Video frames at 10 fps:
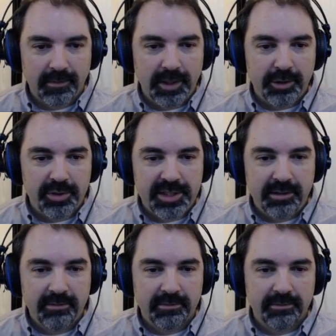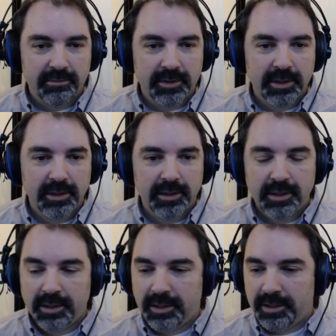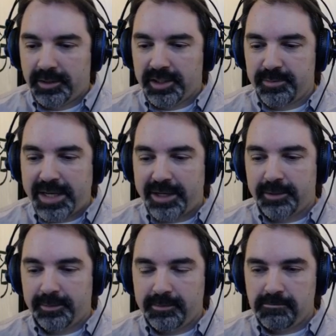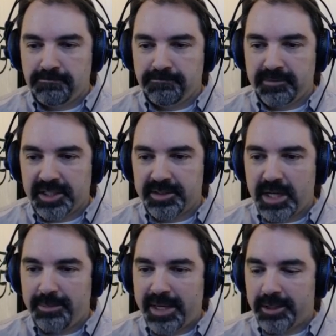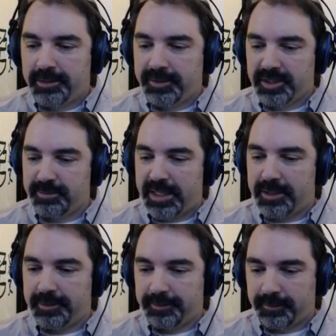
Interesting. Doesn't matter. Does not matter. Doesn't matter.